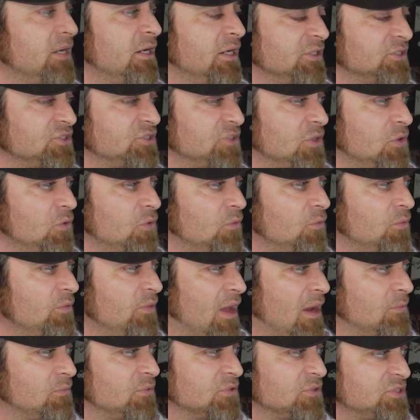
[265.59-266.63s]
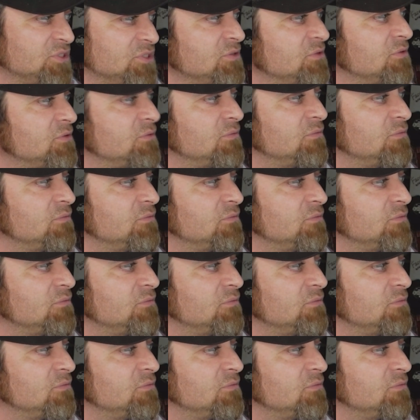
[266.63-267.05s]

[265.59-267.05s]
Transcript: And so that was